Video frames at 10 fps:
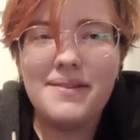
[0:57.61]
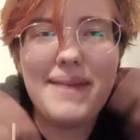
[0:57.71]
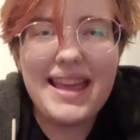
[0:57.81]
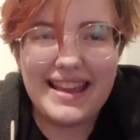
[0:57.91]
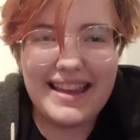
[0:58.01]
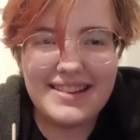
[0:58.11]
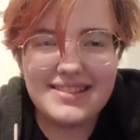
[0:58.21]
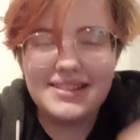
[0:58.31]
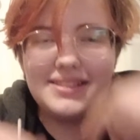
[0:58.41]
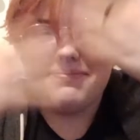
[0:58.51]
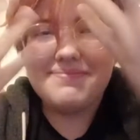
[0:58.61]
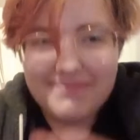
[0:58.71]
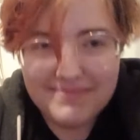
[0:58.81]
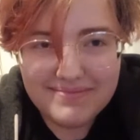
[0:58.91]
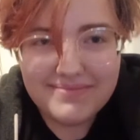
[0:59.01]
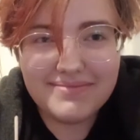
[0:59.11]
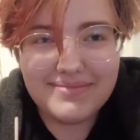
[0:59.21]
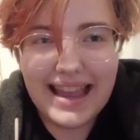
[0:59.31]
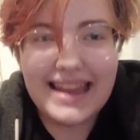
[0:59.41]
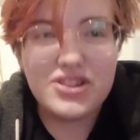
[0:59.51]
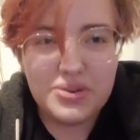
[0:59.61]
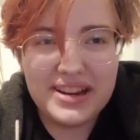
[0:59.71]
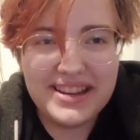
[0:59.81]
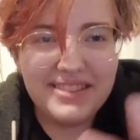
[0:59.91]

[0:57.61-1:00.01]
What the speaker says: making it. Enjoy.